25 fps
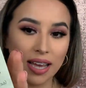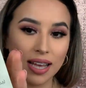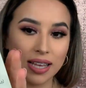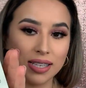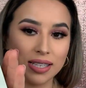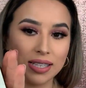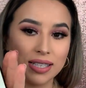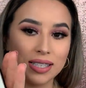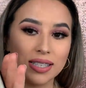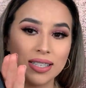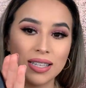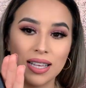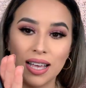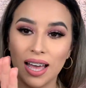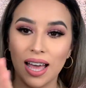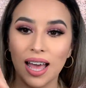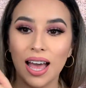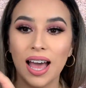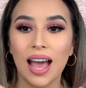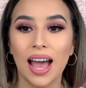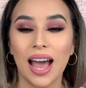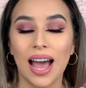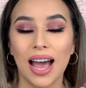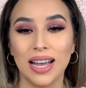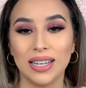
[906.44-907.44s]
yes,
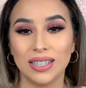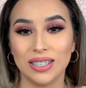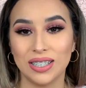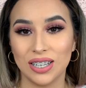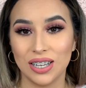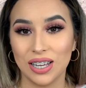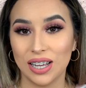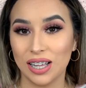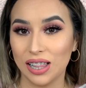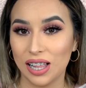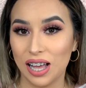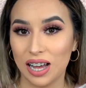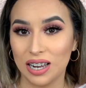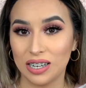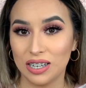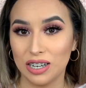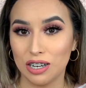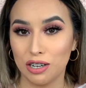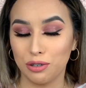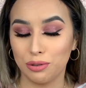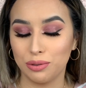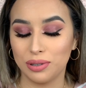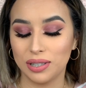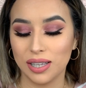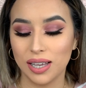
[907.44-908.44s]
I took a lot of
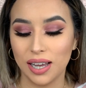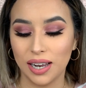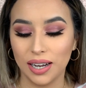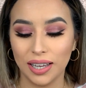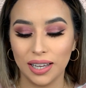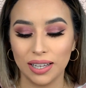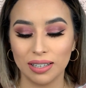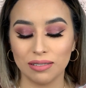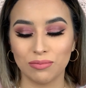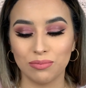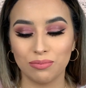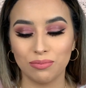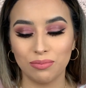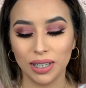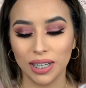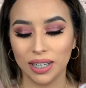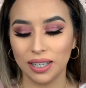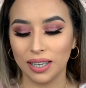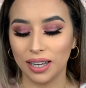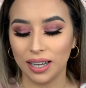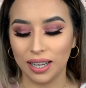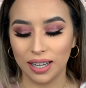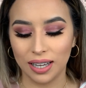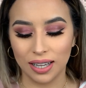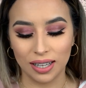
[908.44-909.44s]
notes, honey,
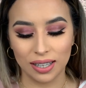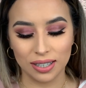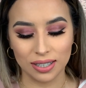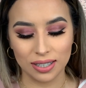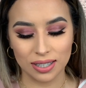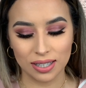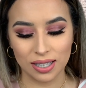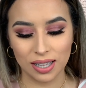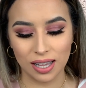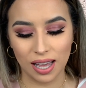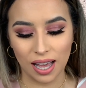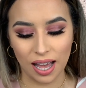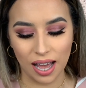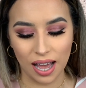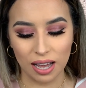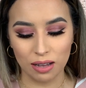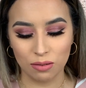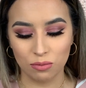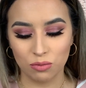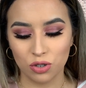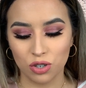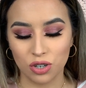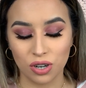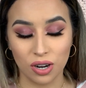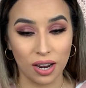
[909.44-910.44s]
because
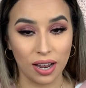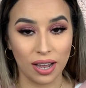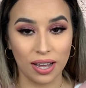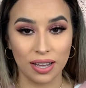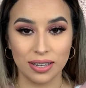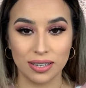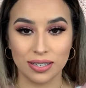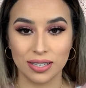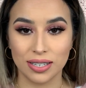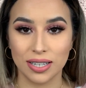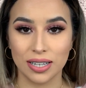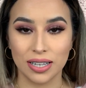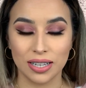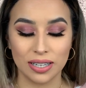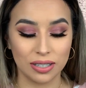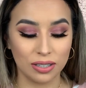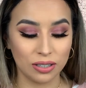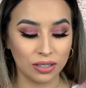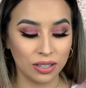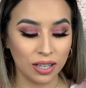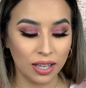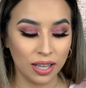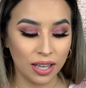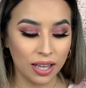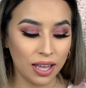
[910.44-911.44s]
I'm trying
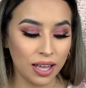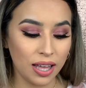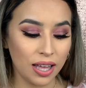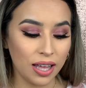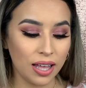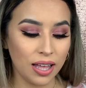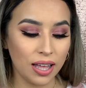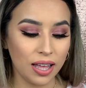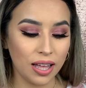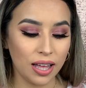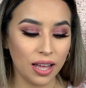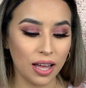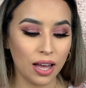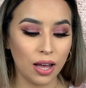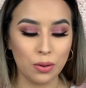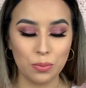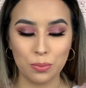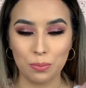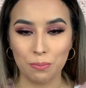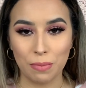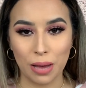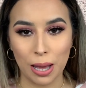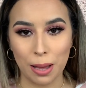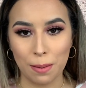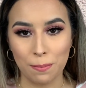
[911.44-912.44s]
to
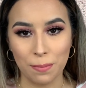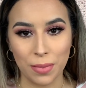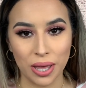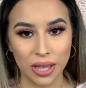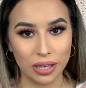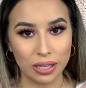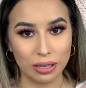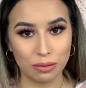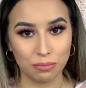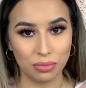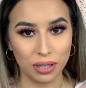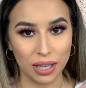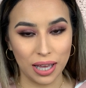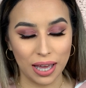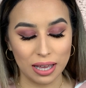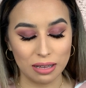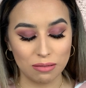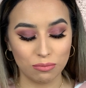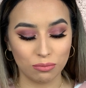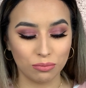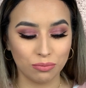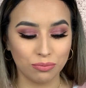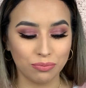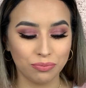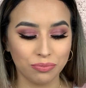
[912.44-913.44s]
up my makeup
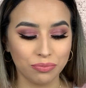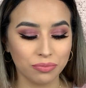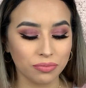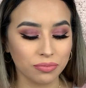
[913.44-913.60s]
game.